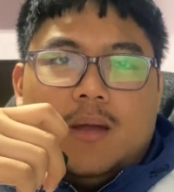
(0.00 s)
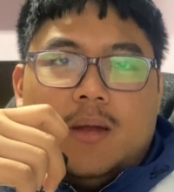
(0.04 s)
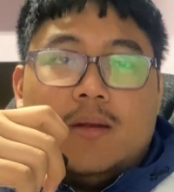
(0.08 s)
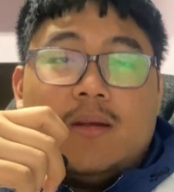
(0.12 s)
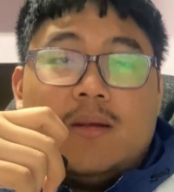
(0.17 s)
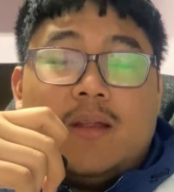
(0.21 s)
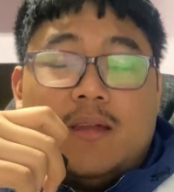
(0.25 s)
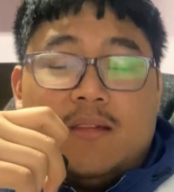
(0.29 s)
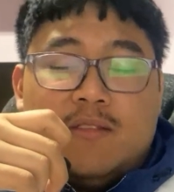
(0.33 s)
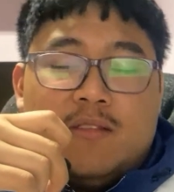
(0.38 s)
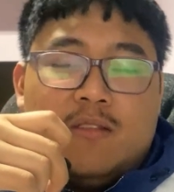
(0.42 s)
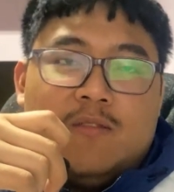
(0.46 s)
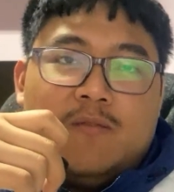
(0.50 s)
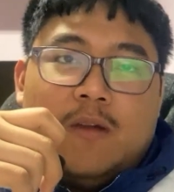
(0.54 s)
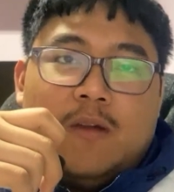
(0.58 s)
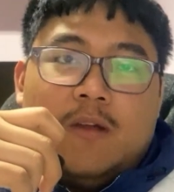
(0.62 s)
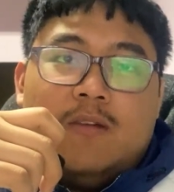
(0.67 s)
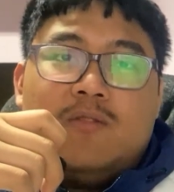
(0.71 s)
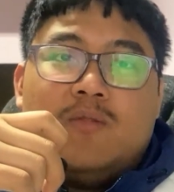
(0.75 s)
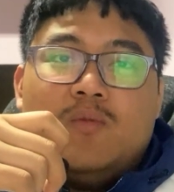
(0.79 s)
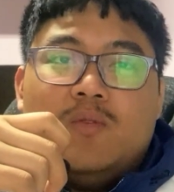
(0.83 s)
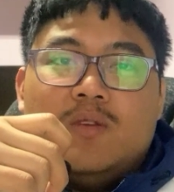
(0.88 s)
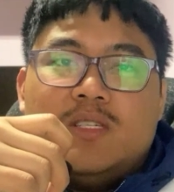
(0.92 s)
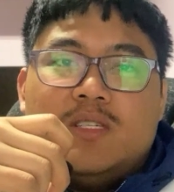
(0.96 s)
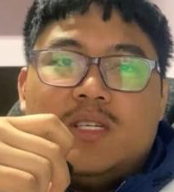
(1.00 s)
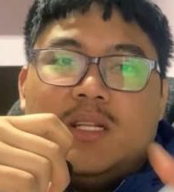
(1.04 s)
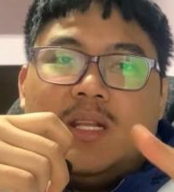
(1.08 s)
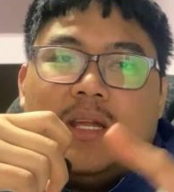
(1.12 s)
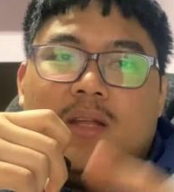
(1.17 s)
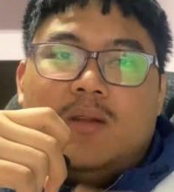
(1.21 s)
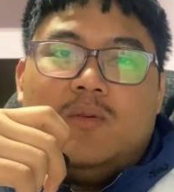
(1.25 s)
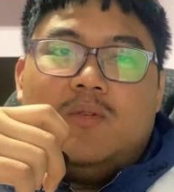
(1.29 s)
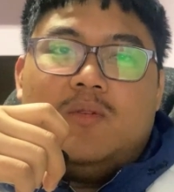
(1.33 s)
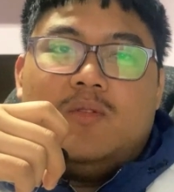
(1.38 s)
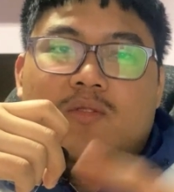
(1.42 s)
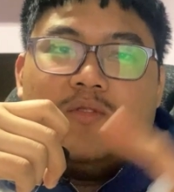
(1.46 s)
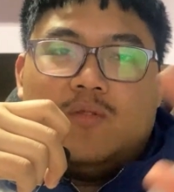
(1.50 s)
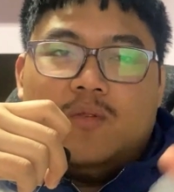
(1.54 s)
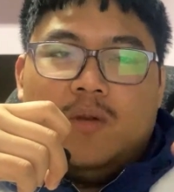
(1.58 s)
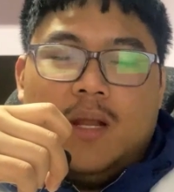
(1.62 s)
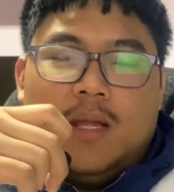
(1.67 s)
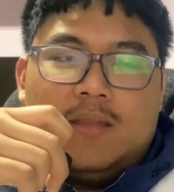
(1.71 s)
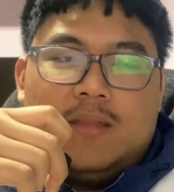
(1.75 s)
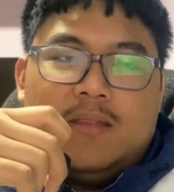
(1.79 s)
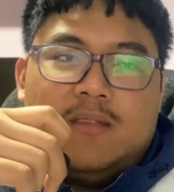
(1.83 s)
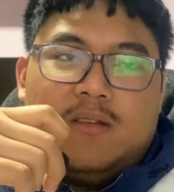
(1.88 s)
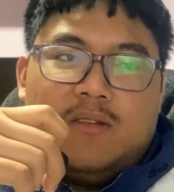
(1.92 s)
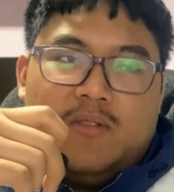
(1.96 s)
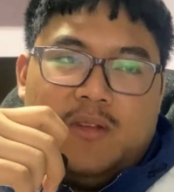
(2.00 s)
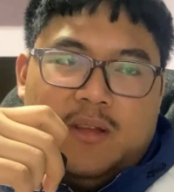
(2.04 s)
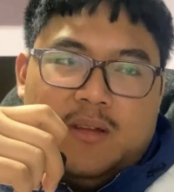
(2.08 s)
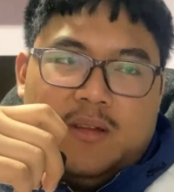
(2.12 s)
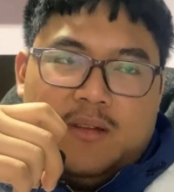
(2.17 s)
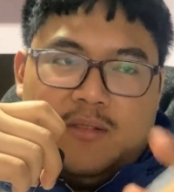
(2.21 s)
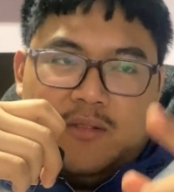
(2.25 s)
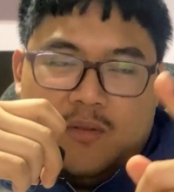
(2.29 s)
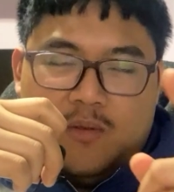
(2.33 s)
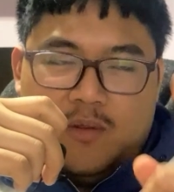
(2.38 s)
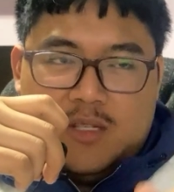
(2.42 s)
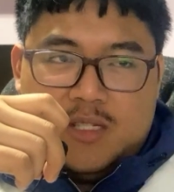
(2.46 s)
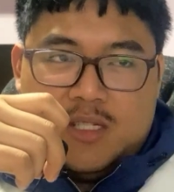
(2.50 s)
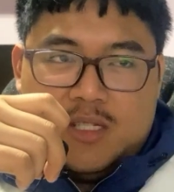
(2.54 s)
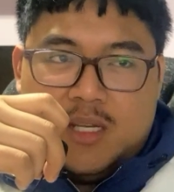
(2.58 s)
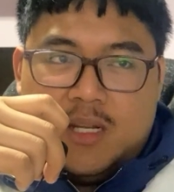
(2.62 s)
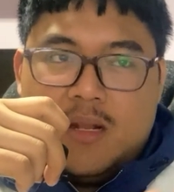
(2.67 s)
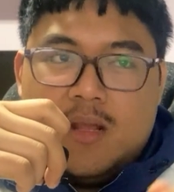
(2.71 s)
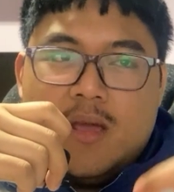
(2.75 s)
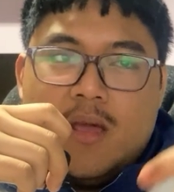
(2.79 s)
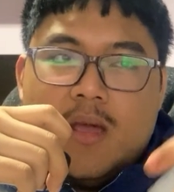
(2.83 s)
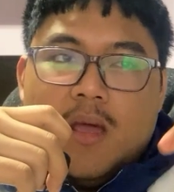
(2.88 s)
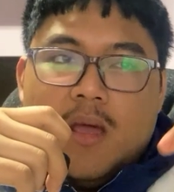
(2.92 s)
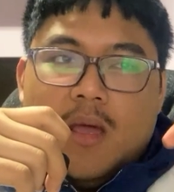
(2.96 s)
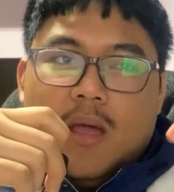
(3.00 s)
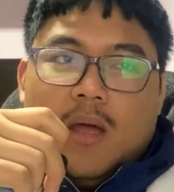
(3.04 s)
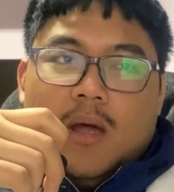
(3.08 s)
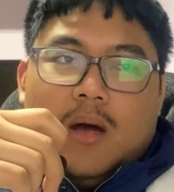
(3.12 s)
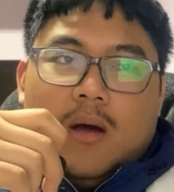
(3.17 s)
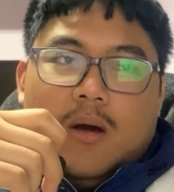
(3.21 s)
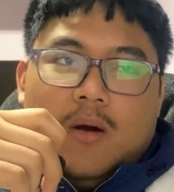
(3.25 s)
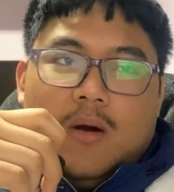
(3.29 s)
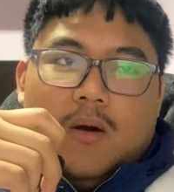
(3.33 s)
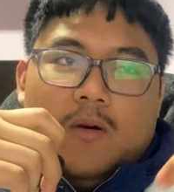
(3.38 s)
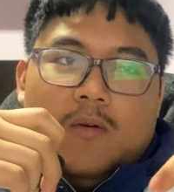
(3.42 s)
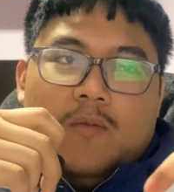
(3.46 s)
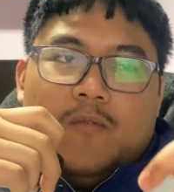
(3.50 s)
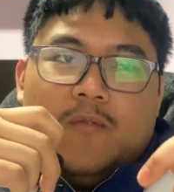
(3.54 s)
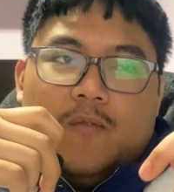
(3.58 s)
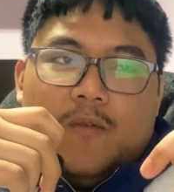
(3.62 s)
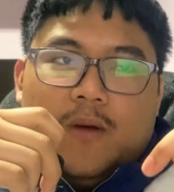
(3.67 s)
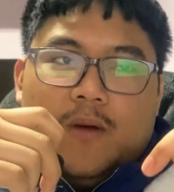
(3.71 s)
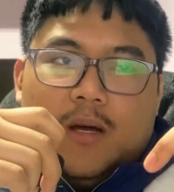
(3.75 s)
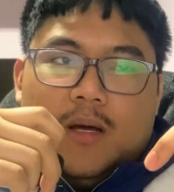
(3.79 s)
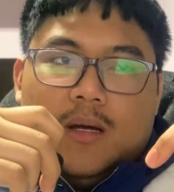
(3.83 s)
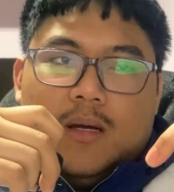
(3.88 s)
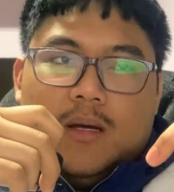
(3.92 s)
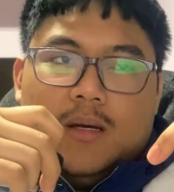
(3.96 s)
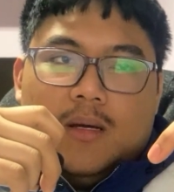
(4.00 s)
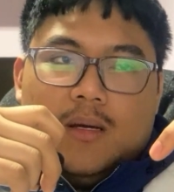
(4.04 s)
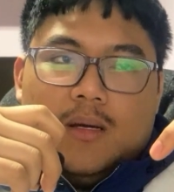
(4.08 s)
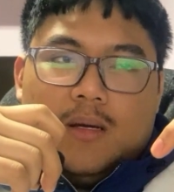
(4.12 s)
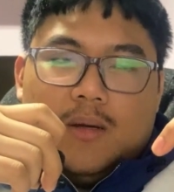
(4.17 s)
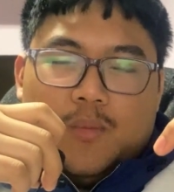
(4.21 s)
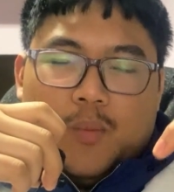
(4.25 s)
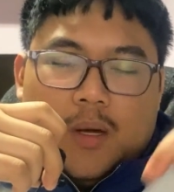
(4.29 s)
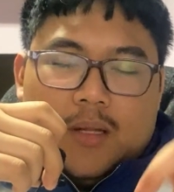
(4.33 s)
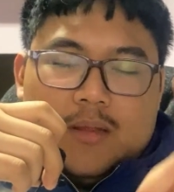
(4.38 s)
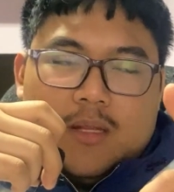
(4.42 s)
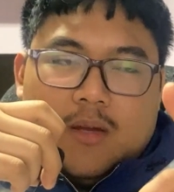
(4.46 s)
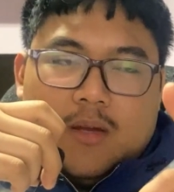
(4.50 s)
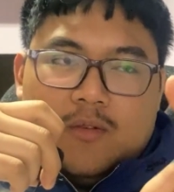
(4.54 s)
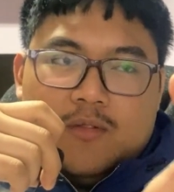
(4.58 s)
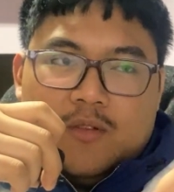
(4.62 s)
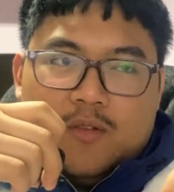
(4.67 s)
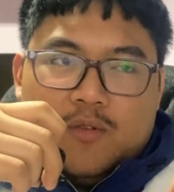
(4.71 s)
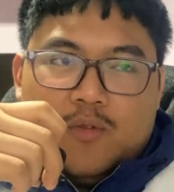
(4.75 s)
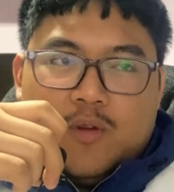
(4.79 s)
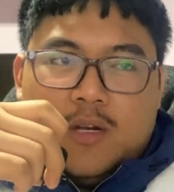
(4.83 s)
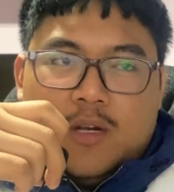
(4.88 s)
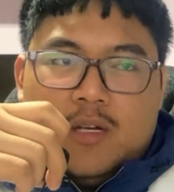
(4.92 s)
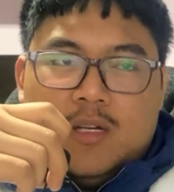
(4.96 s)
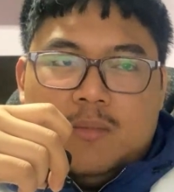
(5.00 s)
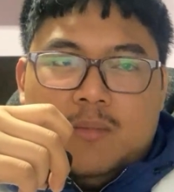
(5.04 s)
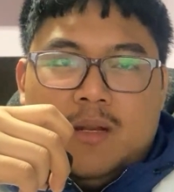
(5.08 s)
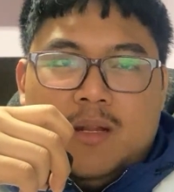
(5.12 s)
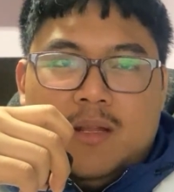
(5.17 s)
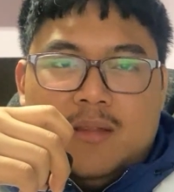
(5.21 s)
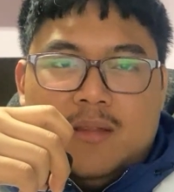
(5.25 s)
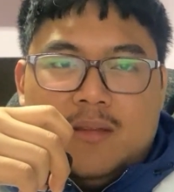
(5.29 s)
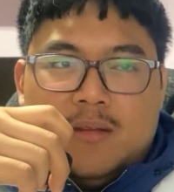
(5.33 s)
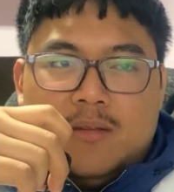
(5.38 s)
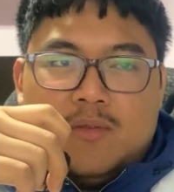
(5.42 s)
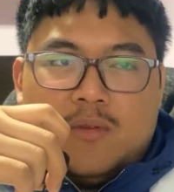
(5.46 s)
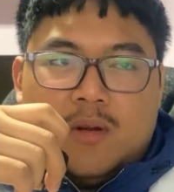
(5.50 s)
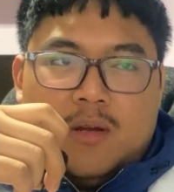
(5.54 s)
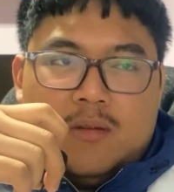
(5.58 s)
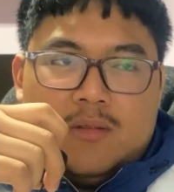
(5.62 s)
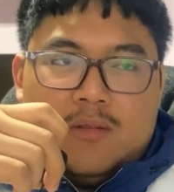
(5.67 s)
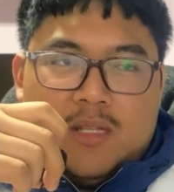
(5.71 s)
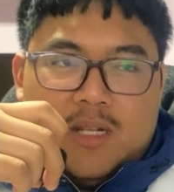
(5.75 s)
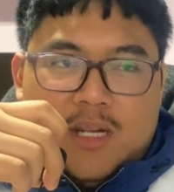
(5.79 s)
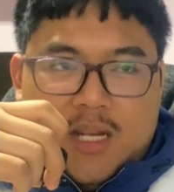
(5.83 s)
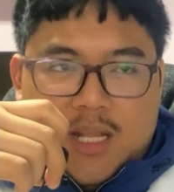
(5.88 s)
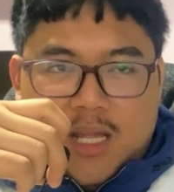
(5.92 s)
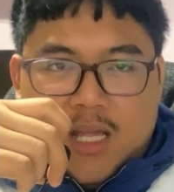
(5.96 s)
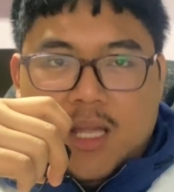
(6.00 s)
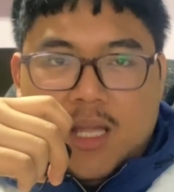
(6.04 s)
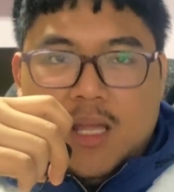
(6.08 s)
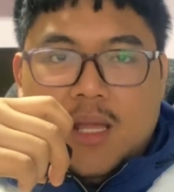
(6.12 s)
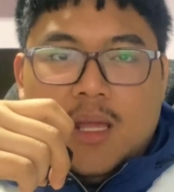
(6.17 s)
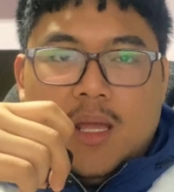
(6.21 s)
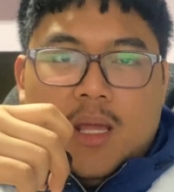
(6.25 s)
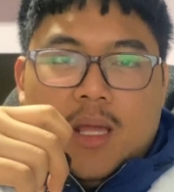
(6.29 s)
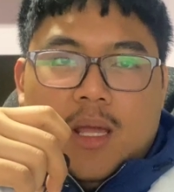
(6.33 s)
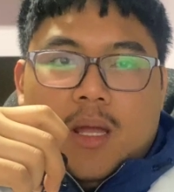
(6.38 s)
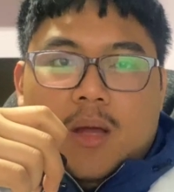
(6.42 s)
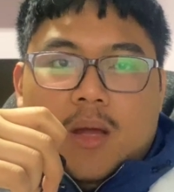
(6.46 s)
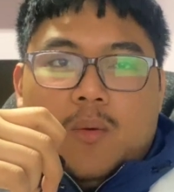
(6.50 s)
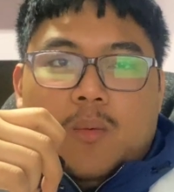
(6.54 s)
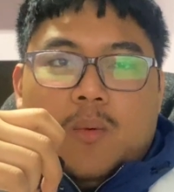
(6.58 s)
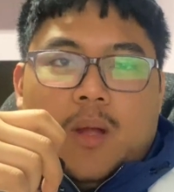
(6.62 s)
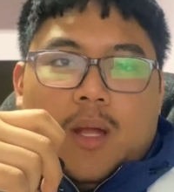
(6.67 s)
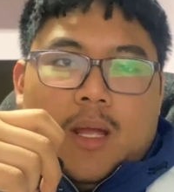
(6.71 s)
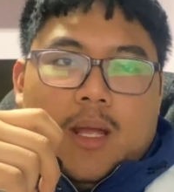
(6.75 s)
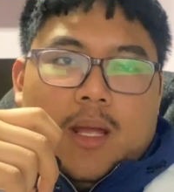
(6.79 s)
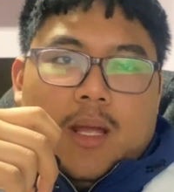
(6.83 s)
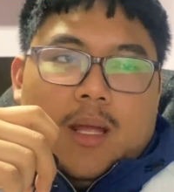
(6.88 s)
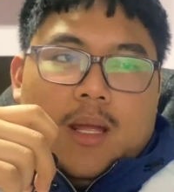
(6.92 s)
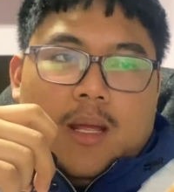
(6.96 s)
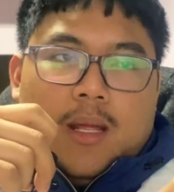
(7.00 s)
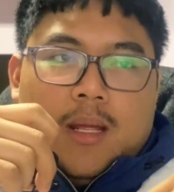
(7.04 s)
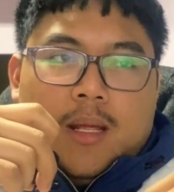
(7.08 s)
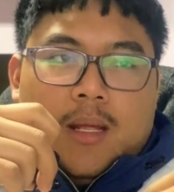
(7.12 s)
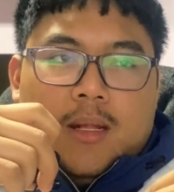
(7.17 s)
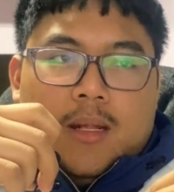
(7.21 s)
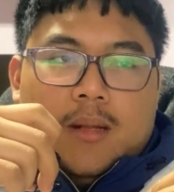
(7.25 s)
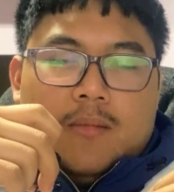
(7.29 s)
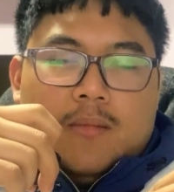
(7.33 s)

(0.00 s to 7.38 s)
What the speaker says: dextrose 5 solution, and also lactate ringer solution of 1,200 milliliter throughout the day, where